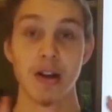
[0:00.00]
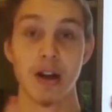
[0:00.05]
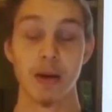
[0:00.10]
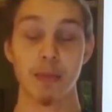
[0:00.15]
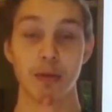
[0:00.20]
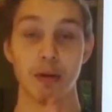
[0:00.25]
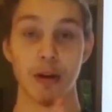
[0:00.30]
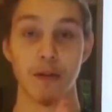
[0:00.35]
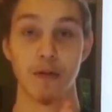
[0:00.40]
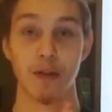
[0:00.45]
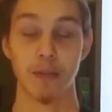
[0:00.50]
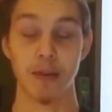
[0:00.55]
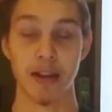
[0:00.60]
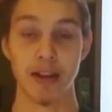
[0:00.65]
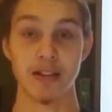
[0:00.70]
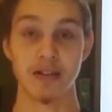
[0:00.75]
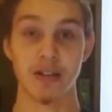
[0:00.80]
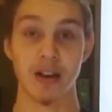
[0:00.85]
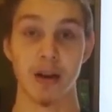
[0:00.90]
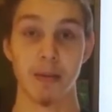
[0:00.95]
apart from
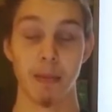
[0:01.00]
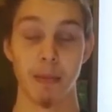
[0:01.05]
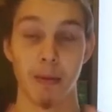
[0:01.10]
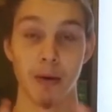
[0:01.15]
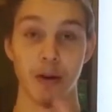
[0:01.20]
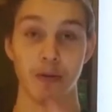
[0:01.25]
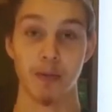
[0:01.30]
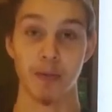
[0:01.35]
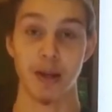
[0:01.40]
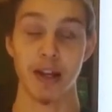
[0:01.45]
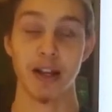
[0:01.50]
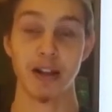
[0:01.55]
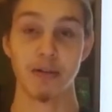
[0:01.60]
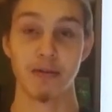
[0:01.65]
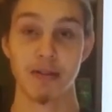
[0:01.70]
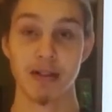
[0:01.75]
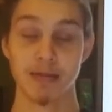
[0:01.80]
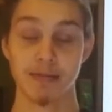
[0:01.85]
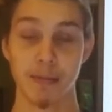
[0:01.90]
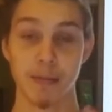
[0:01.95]
Islam, apart from
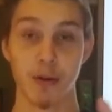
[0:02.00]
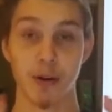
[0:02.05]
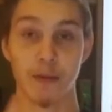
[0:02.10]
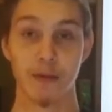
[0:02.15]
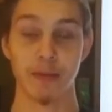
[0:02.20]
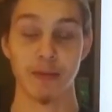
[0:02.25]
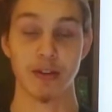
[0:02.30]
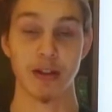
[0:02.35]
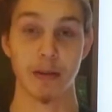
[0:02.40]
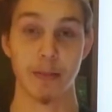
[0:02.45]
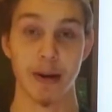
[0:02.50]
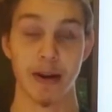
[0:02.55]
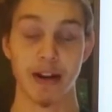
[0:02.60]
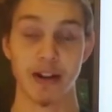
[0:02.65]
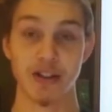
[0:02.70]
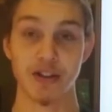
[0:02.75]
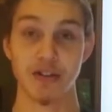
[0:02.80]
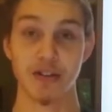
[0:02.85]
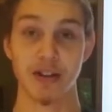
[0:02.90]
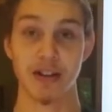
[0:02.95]
Hinduism, apart from
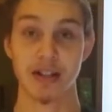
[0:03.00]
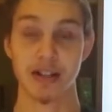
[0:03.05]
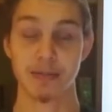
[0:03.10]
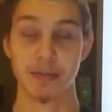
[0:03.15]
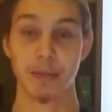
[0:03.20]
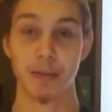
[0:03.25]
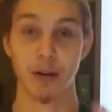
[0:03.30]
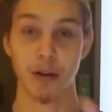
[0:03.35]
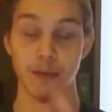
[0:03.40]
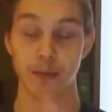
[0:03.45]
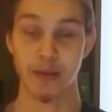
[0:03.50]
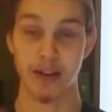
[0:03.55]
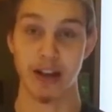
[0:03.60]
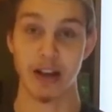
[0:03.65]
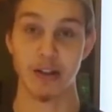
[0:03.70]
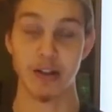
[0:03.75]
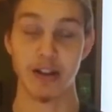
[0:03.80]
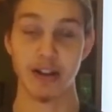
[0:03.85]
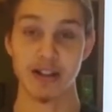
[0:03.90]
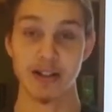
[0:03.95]
Talmudic Judaism, apart from
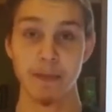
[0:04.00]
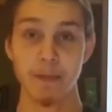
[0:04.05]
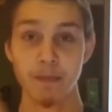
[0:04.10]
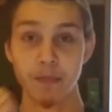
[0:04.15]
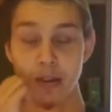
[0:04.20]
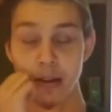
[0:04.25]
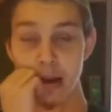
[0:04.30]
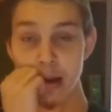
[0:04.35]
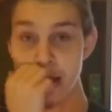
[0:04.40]
atheism,